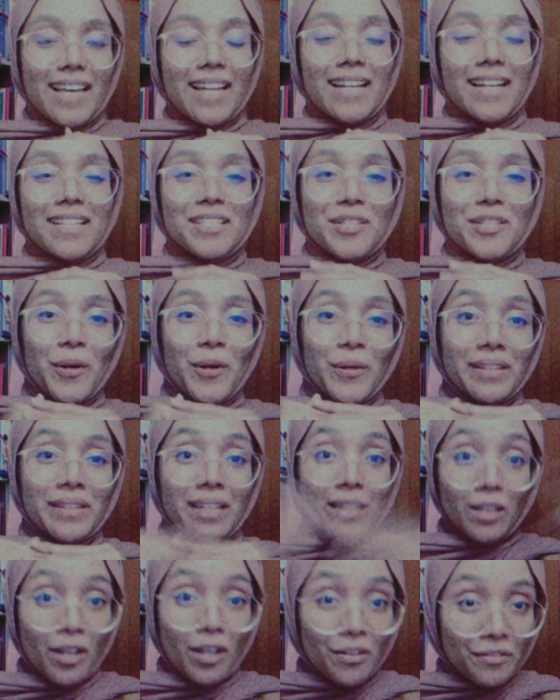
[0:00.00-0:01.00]
It is called
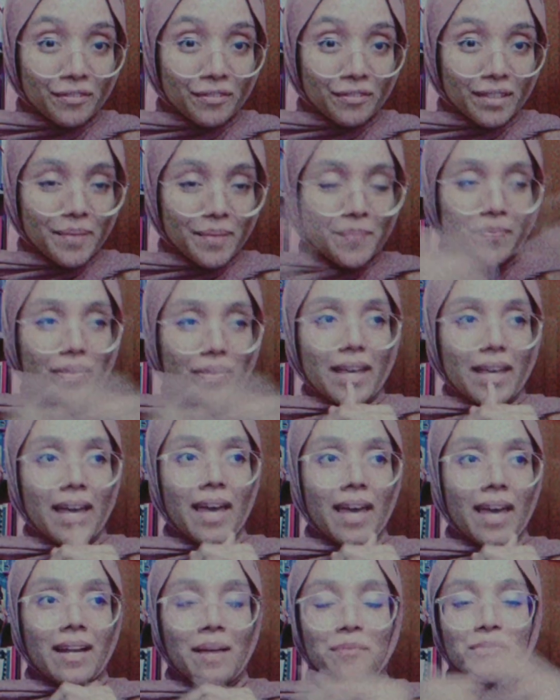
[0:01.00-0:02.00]
the Loft,
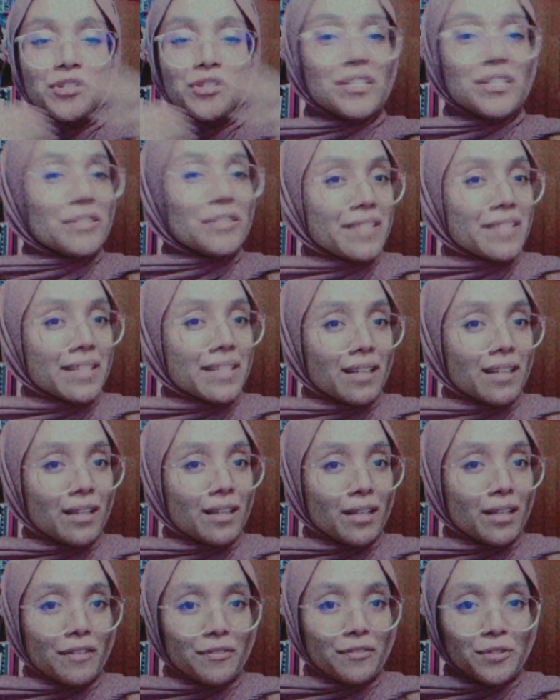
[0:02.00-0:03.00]
and I'm sure you've seen
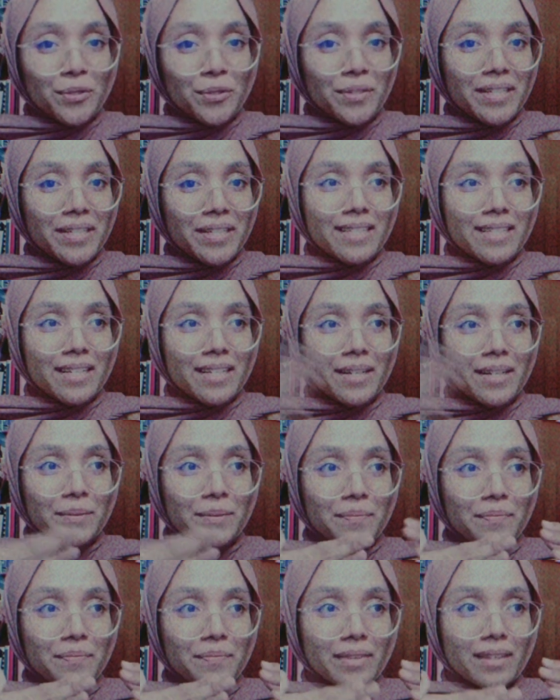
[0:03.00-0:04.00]
a lot of tourists
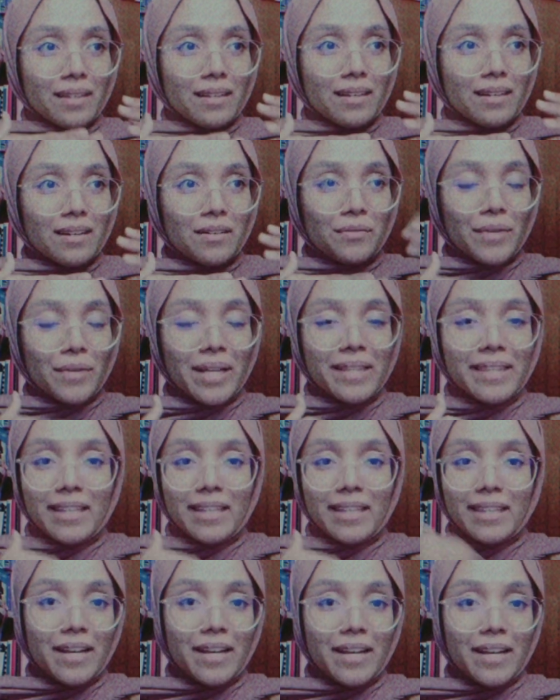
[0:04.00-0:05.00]

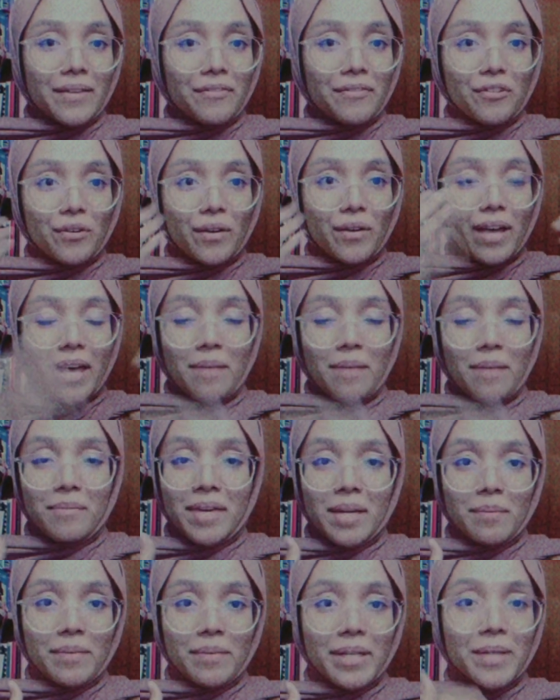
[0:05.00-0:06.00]
renting there for
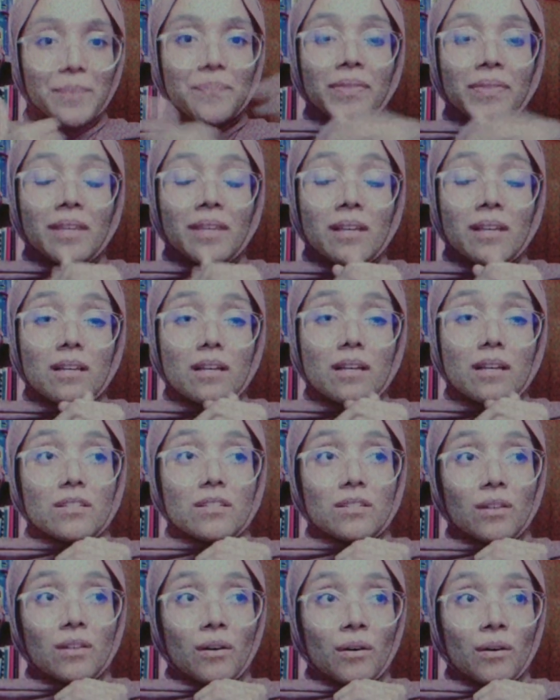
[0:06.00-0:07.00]
Airbnb.
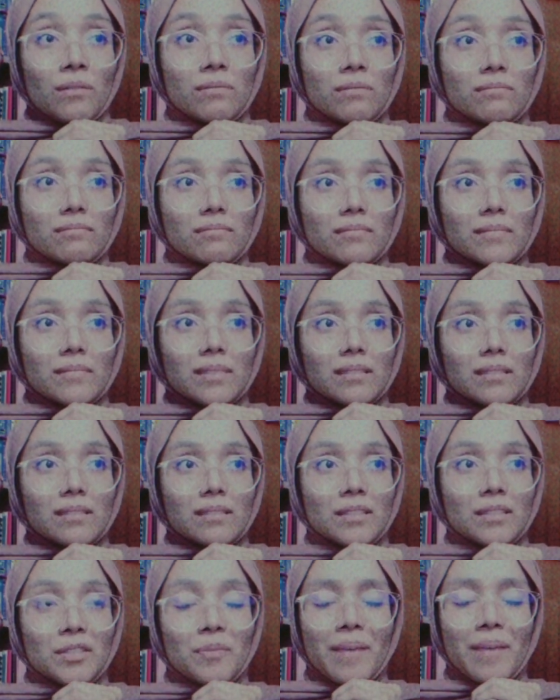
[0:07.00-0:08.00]
So
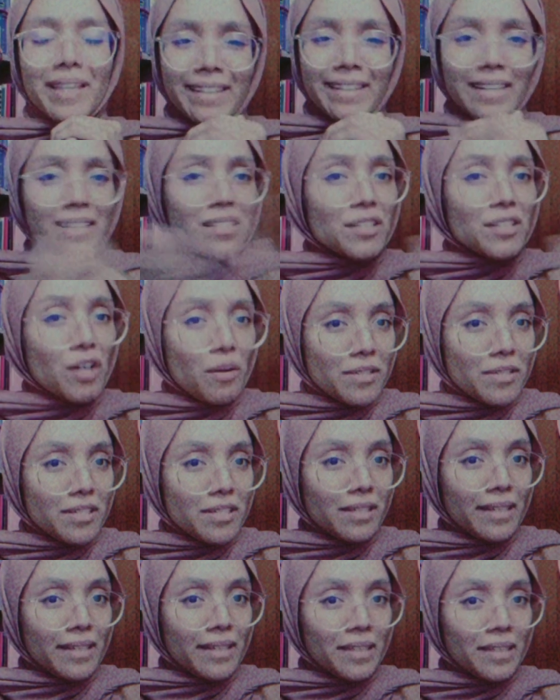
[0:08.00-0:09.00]
you might think it's a
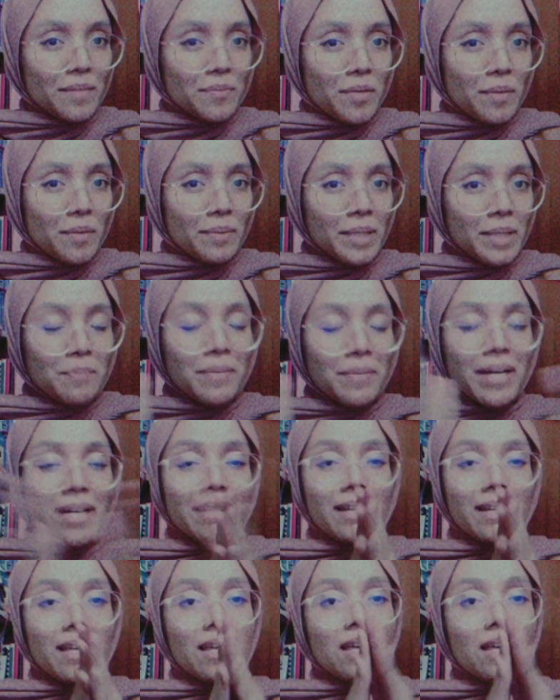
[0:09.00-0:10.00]
commercial title property,
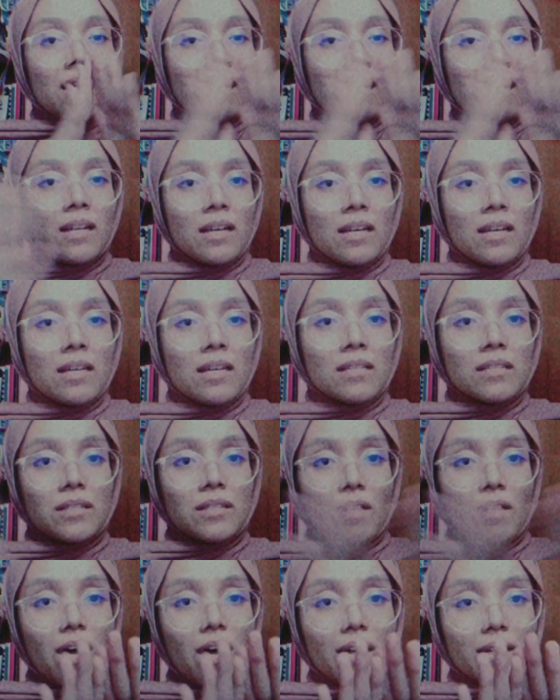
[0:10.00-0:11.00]
but it
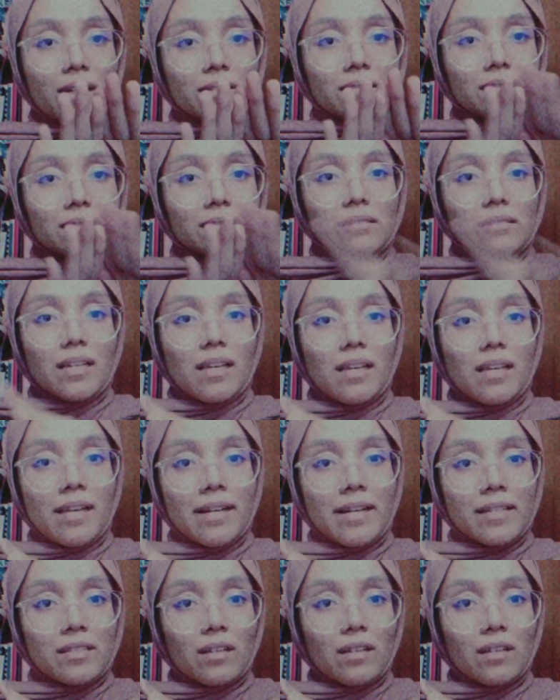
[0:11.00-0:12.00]
is not.
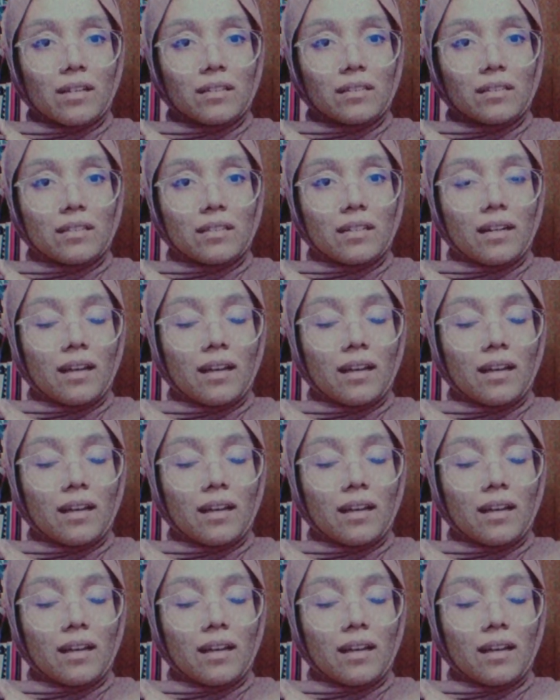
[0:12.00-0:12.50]
It is not.